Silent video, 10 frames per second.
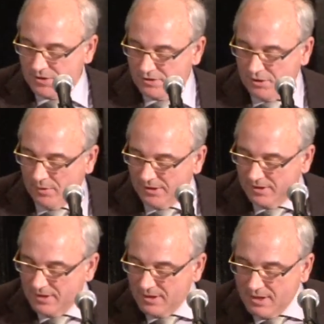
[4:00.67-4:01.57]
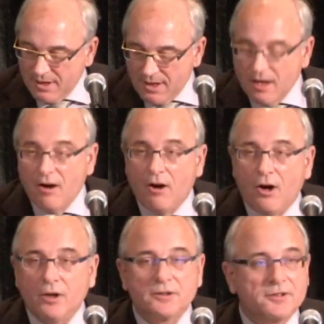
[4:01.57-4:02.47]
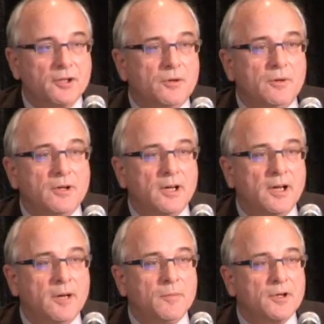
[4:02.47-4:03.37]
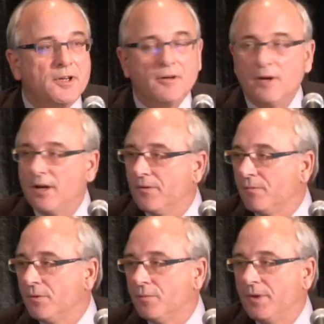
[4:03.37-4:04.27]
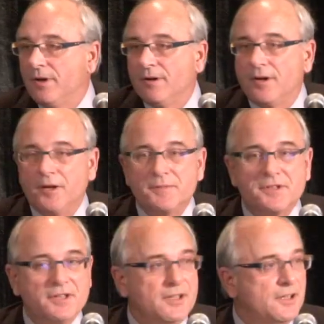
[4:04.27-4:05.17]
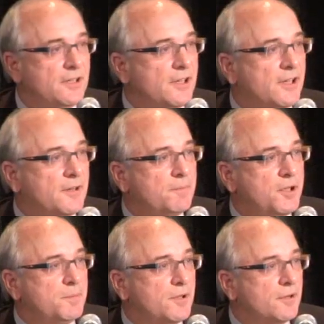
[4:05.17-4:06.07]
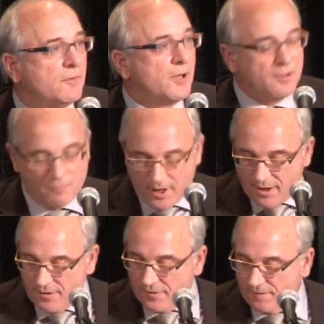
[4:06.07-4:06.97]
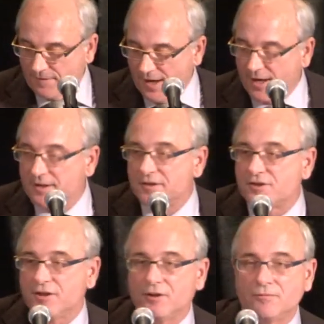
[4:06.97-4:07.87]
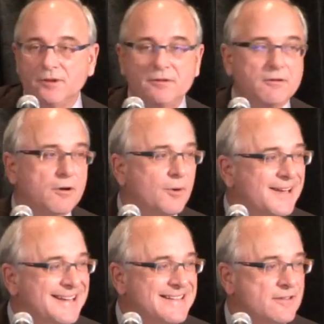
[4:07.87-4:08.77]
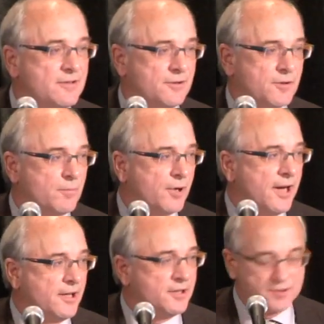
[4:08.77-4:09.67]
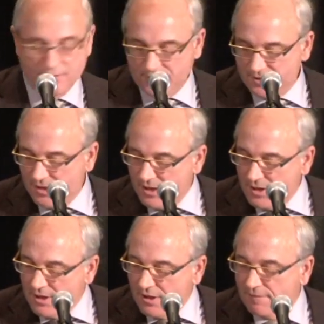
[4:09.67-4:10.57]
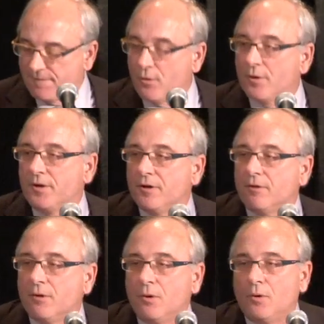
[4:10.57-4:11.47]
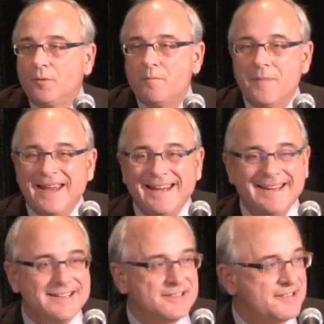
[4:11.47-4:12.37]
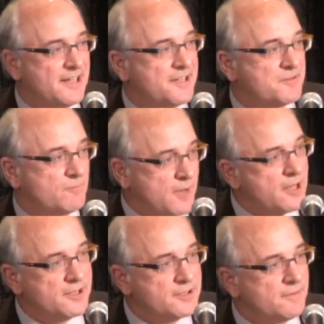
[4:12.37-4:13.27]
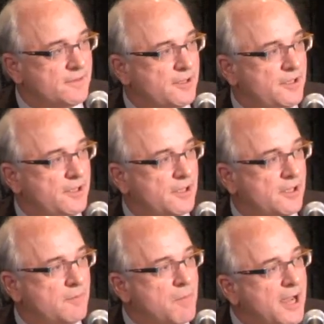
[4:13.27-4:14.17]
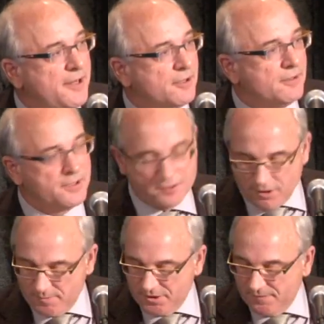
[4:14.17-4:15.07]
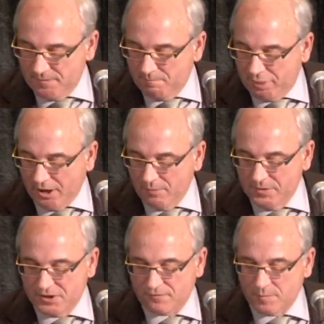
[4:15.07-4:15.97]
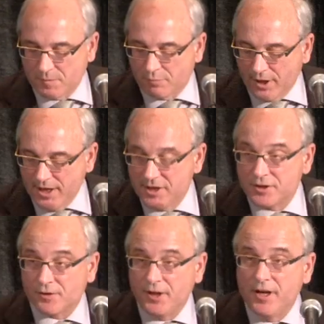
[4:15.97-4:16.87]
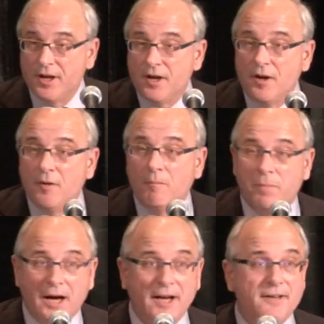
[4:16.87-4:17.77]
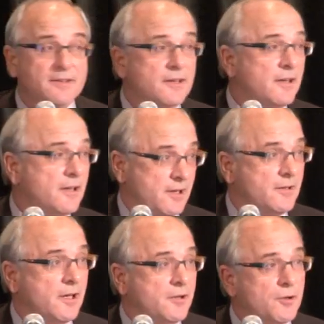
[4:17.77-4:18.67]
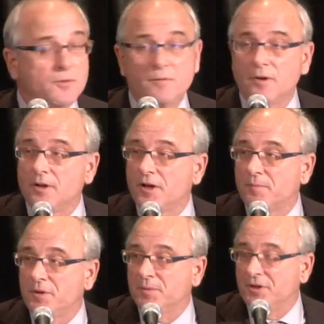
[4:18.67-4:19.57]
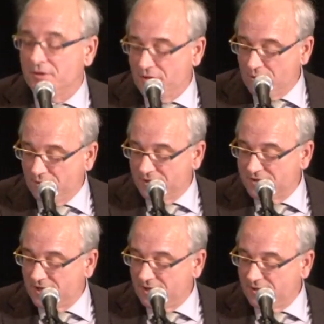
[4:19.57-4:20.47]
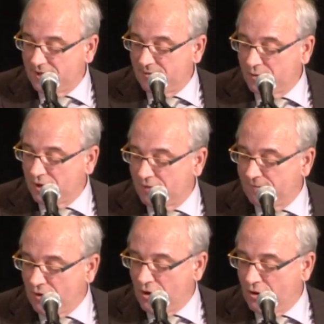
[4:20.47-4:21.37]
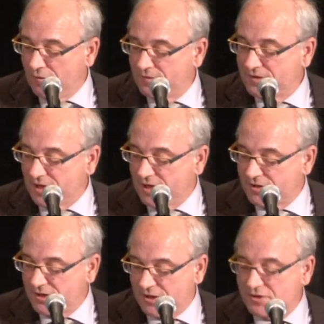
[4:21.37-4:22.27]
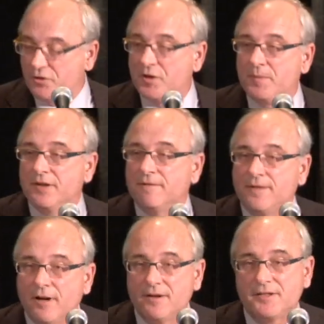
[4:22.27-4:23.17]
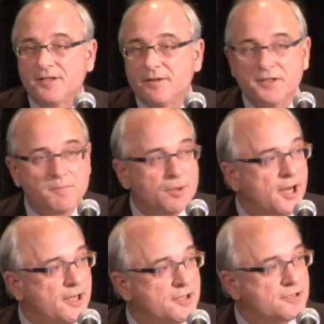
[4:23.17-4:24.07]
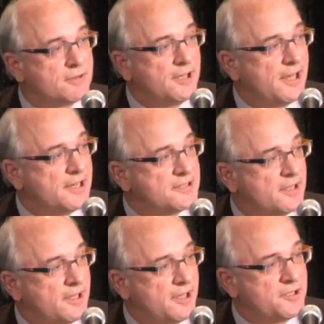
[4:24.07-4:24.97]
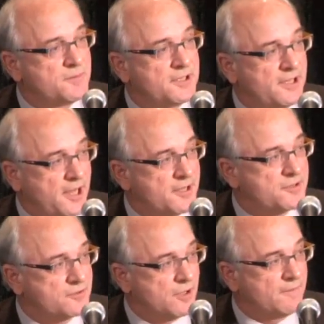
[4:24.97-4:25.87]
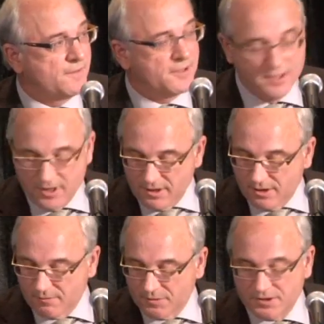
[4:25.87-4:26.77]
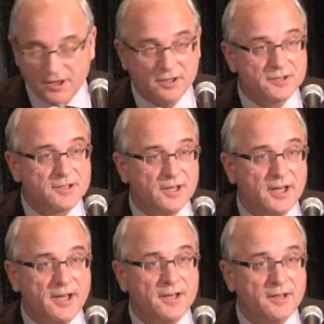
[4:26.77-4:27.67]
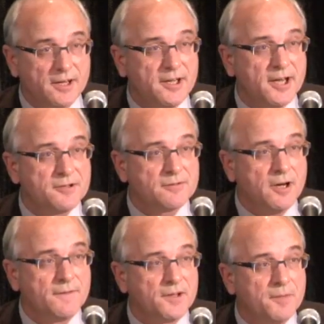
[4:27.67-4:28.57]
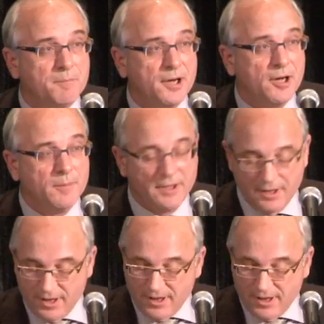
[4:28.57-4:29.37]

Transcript: to do it. Also, I'm looking around the room here and I'm seeing uh, people that are well aware of the fact that children grow into their brain injuries. A four year old may assess relatively uh, minor in terms of impairments from a brain injury, but, and I, I, know a lot of people here know this, they, they will evolve such that it's going to be a very serious brain injury as they age with catastrophic uh, results and a catastrophic impairment.